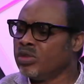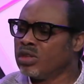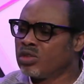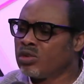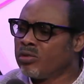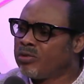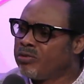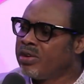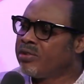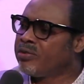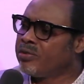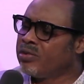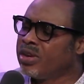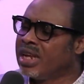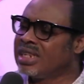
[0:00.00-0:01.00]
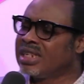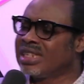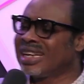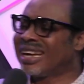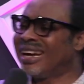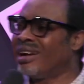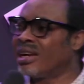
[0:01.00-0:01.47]
So, faithfulness is a
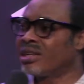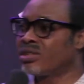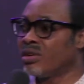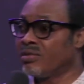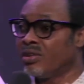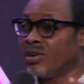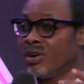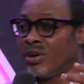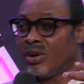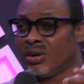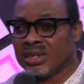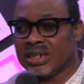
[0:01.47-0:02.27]
character of God.